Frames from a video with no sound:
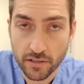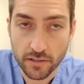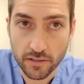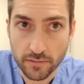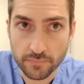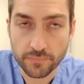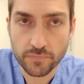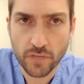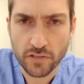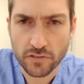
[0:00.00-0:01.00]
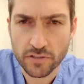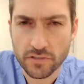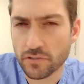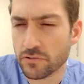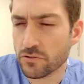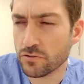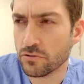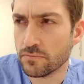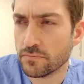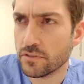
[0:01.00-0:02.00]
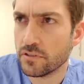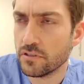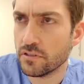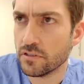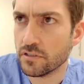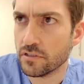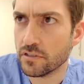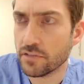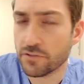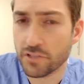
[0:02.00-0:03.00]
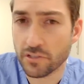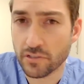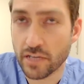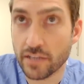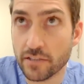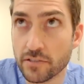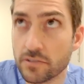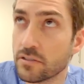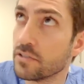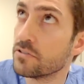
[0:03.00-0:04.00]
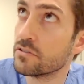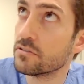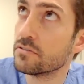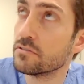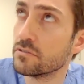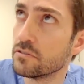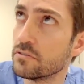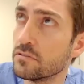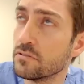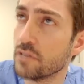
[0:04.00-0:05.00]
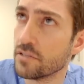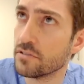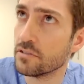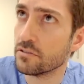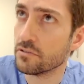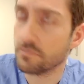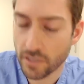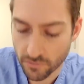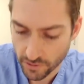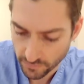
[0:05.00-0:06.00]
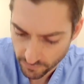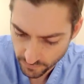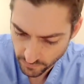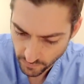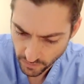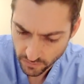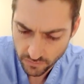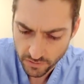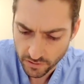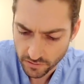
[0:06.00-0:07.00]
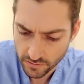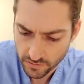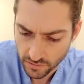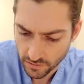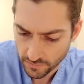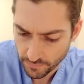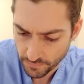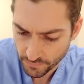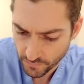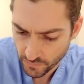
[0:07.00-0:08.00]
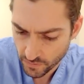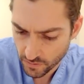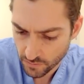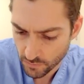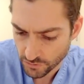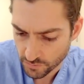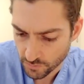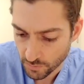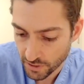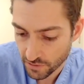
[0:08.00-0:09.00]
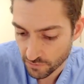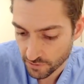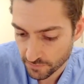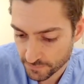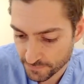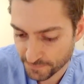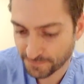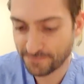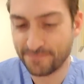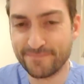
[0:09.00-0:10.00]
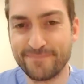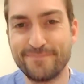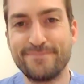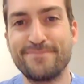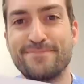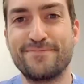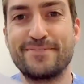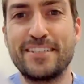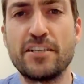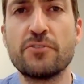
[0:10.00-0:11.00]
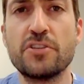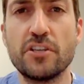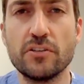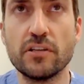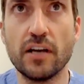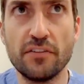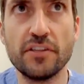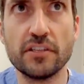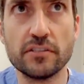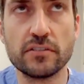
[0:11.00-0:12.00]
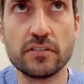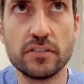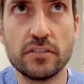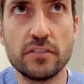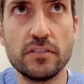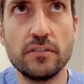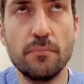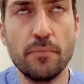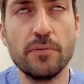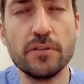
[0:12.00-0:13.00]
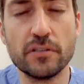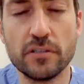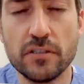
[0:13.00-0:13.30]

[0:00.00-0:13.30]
um, actually that's singular too. Uh, diverticulitis, that's not singular. Anyway, I don't know what it is. Um, multiple. But anyway, diverticula I think is maybe